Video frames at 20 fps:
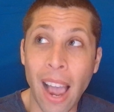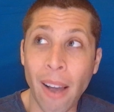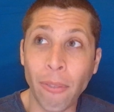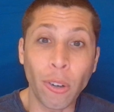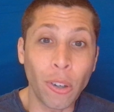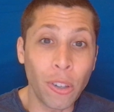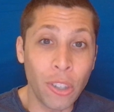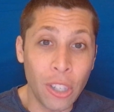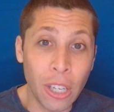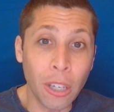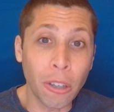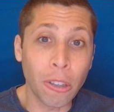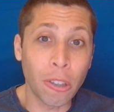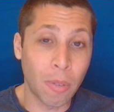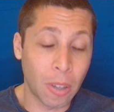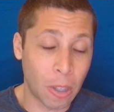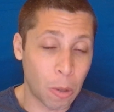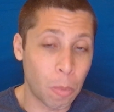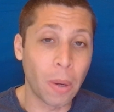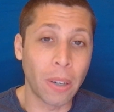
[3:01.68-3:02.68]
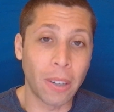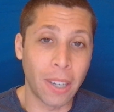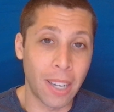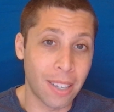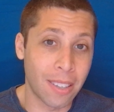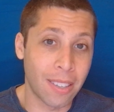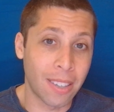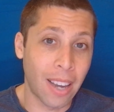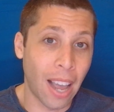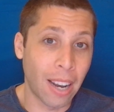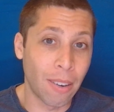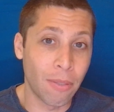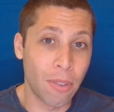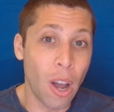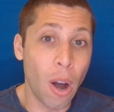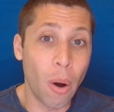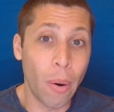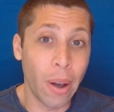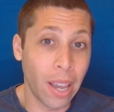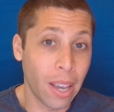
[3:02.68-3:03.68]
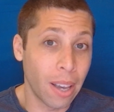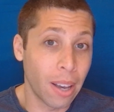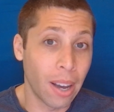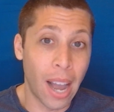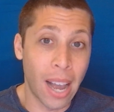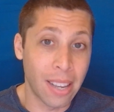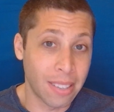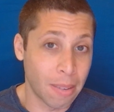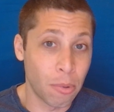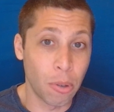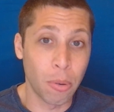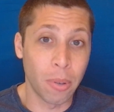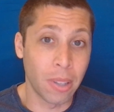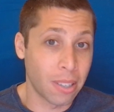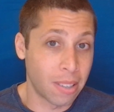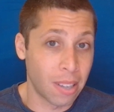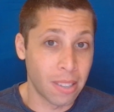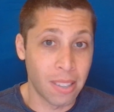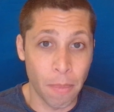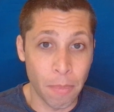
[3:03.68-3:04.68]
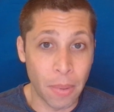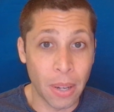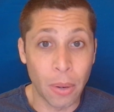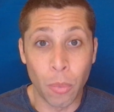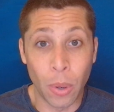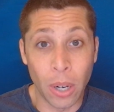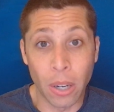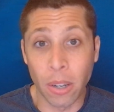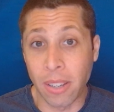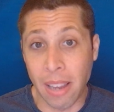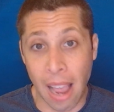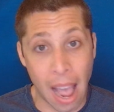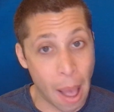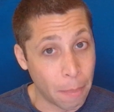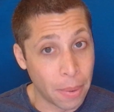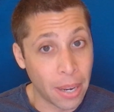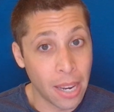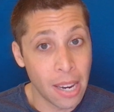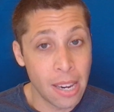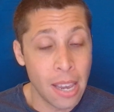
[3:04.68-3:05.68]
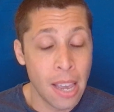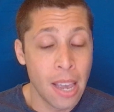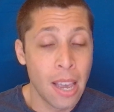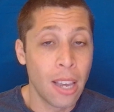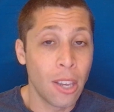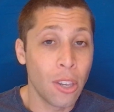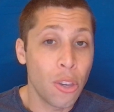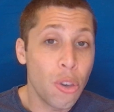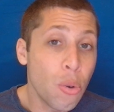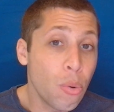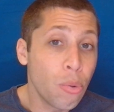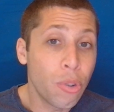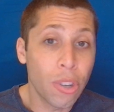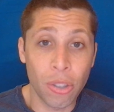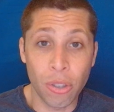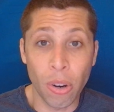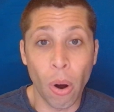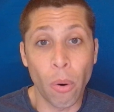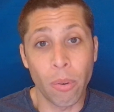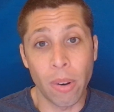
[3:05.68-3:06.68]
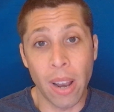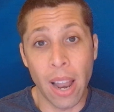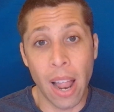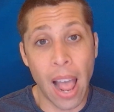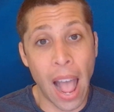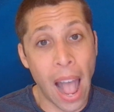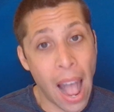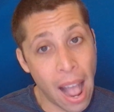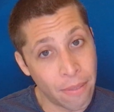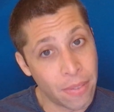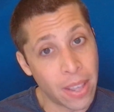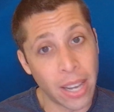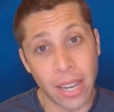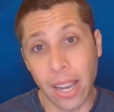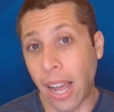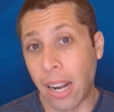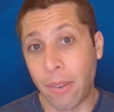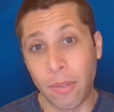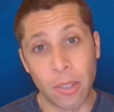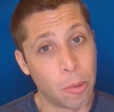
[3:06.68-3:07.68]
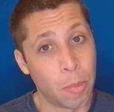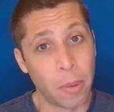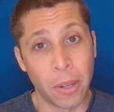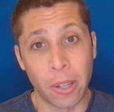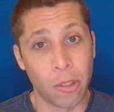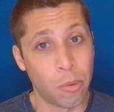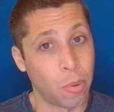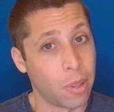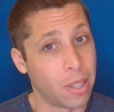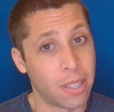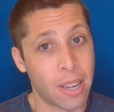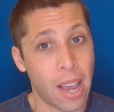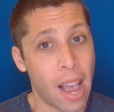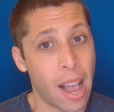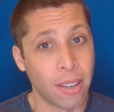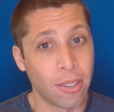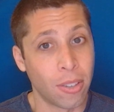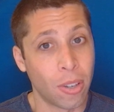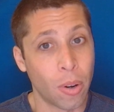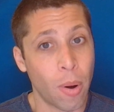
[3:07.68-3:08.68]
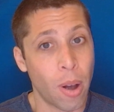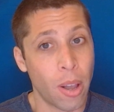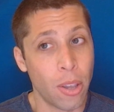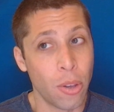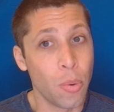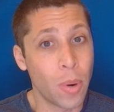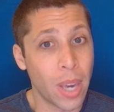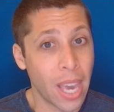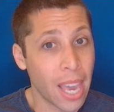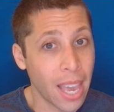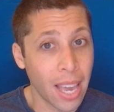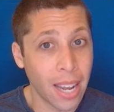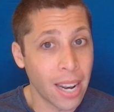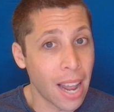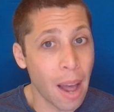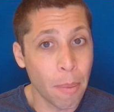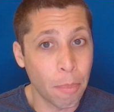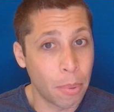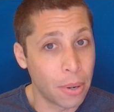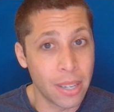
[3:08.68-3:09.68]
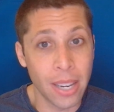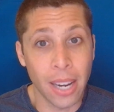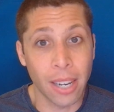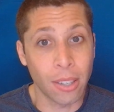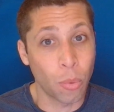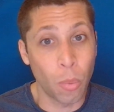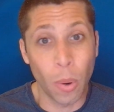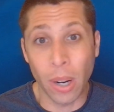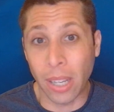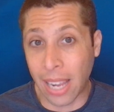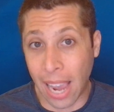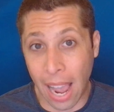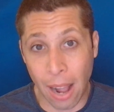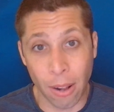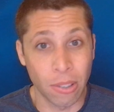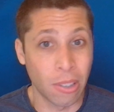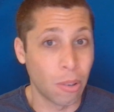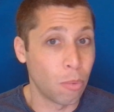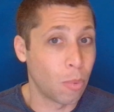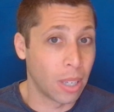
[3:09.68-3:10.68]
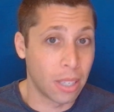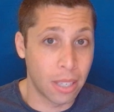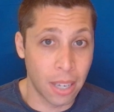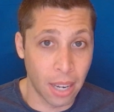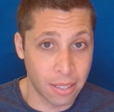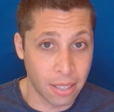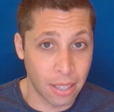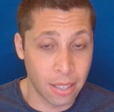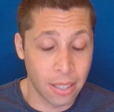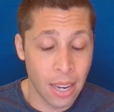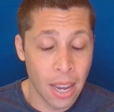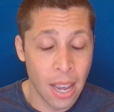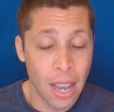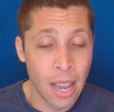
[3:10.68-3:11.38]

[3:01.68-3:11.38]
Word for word: after years of experience, kind of knowing as I'm doing this that something weird is happening. You just don't have that kind of experience with the test, so uh, you cannot predict what counts and what doesn't.